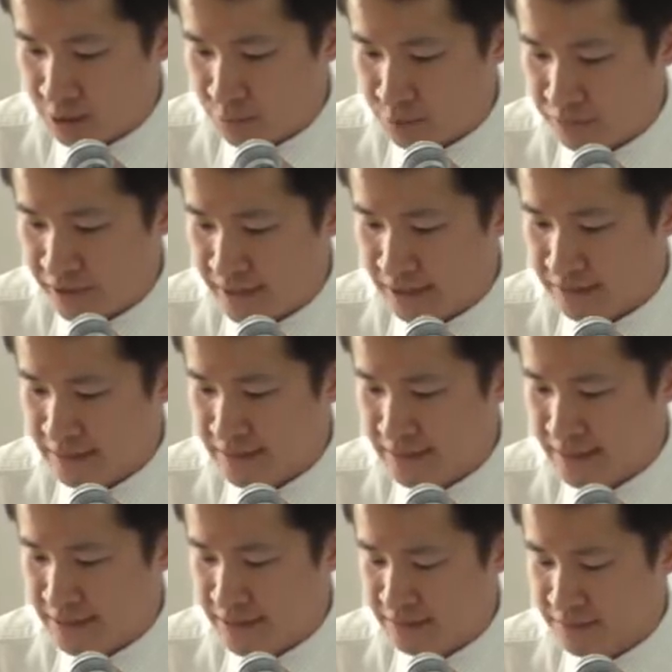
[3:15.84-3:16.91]
To provide our
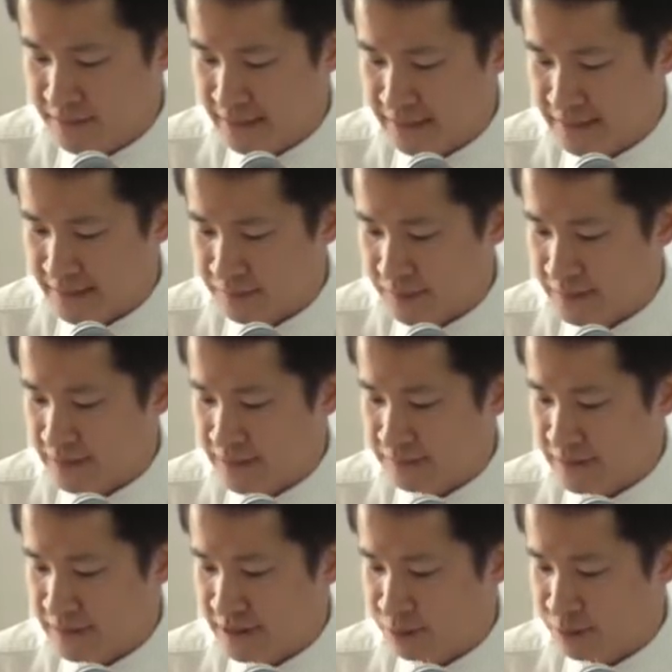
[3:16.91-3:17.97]
international guests and
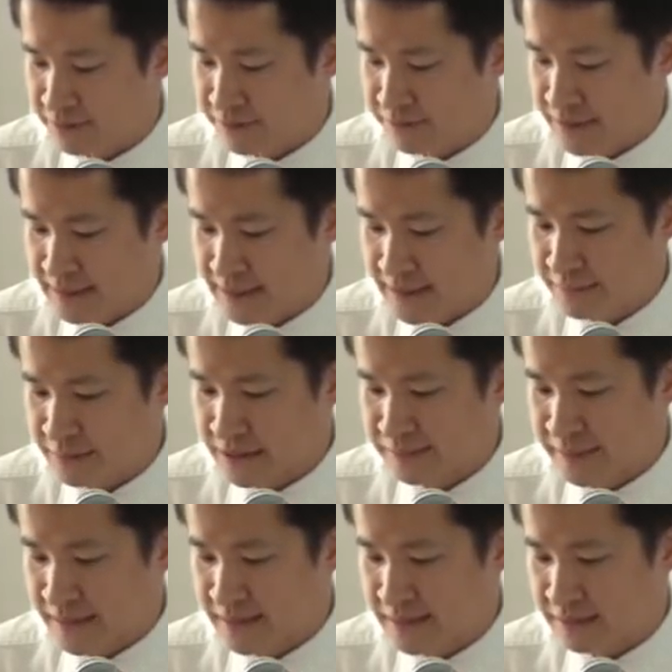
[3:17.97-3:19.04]
participants with a first-hand
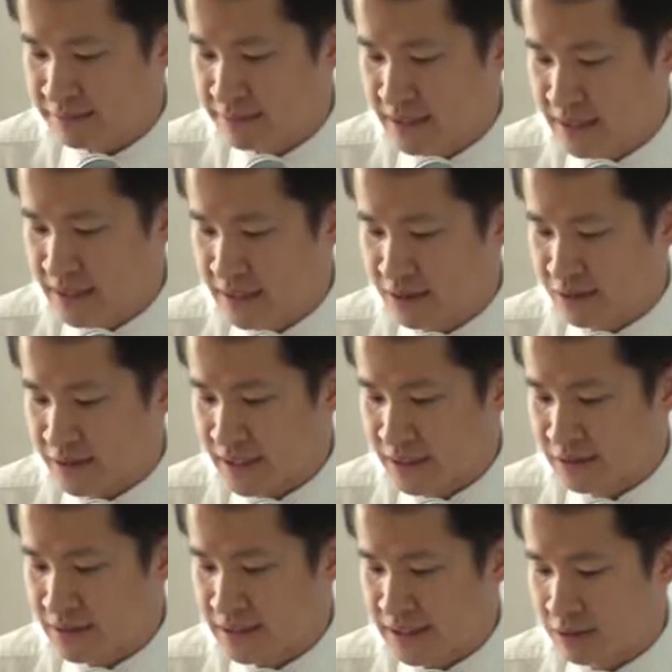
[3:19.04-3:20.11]
perspective on
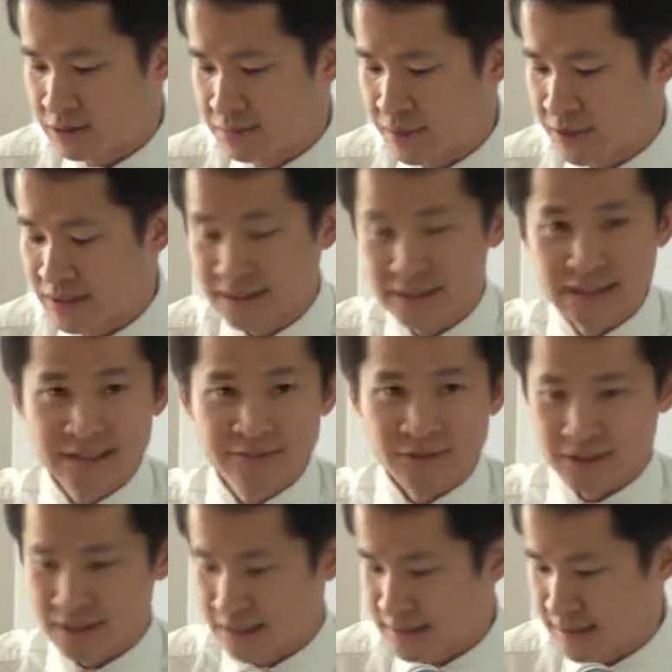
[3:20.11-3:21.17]
how sound policies for
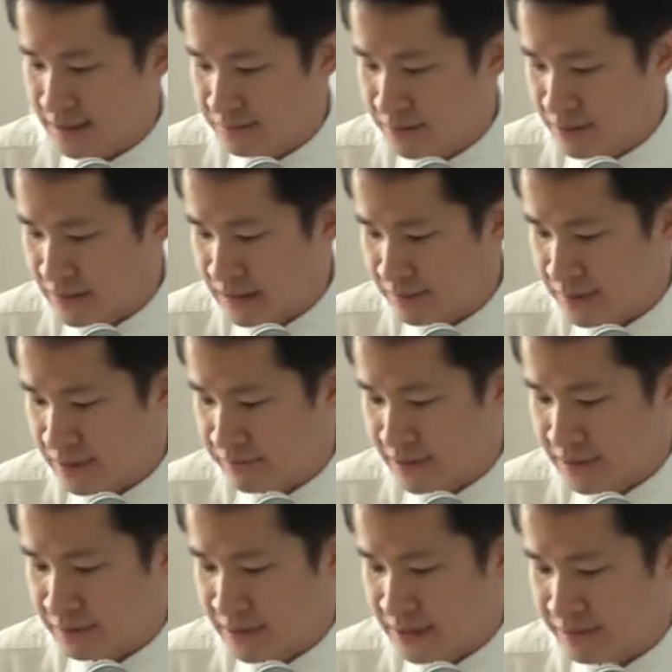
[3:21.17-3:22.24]
sustainable urban
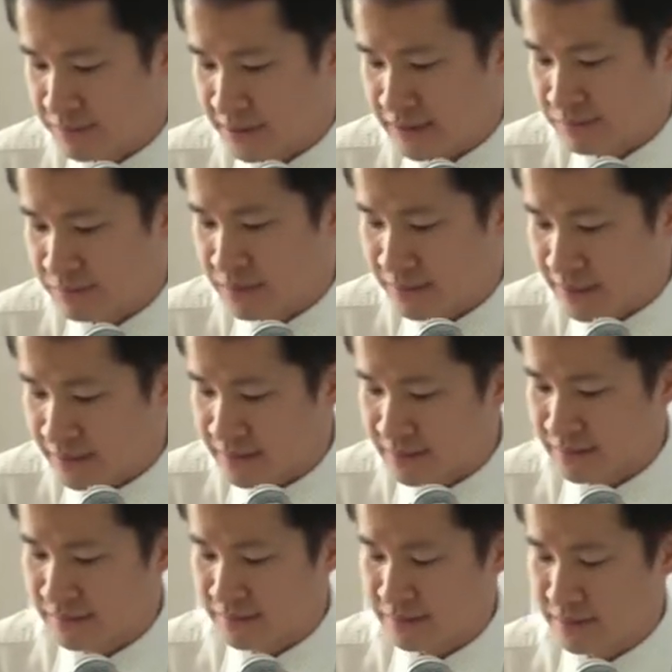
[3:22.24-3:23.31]
development have been implemented
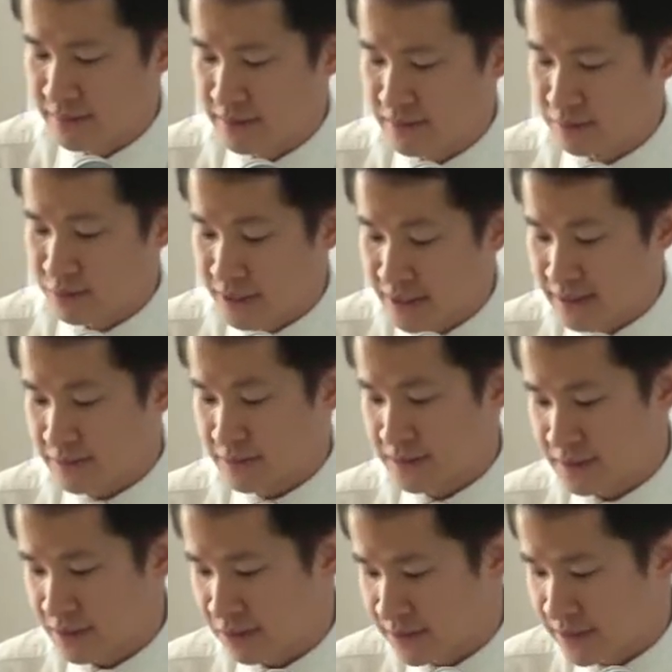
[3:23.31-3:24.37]
within the
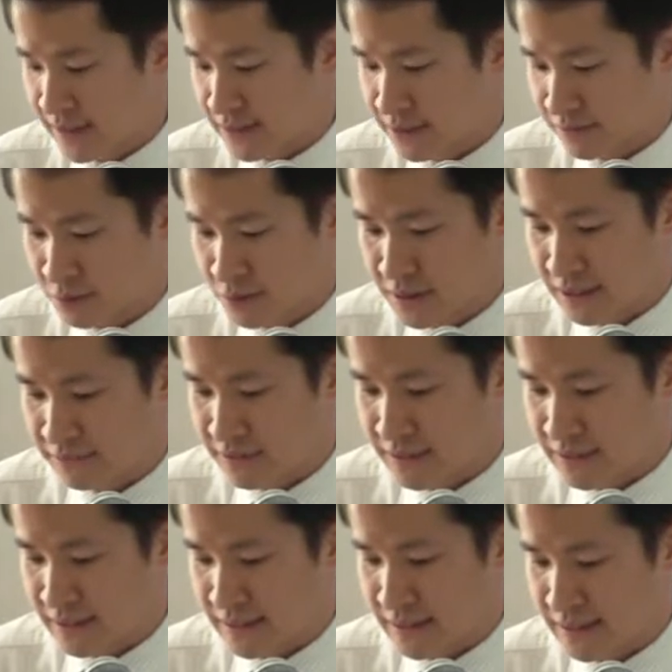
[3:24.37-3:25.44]
context of good
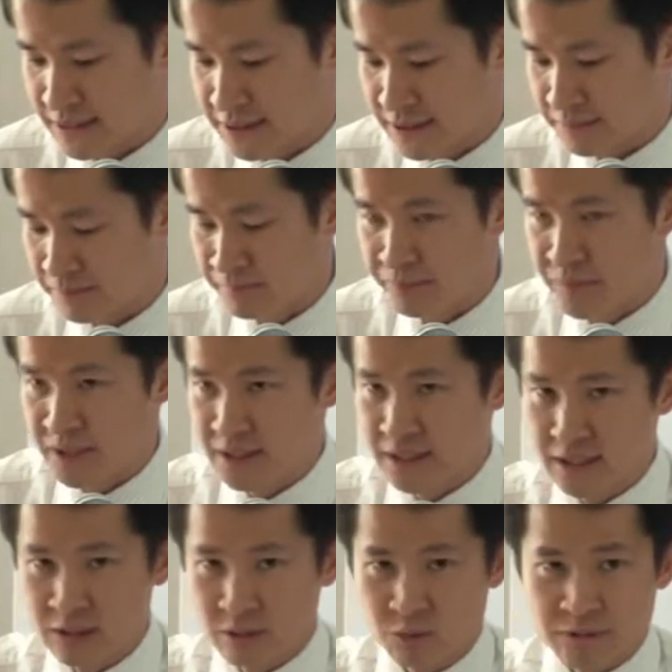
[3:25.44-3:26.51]
governance and leadership,
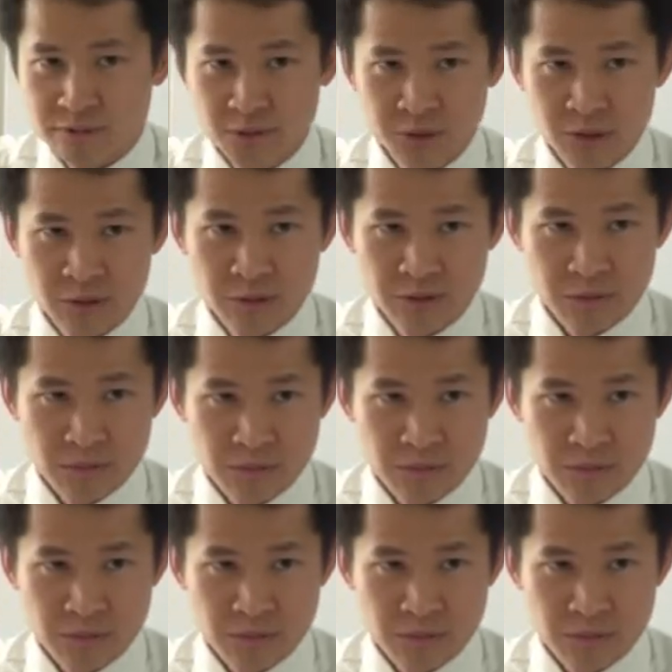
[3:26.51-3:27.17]
we'll also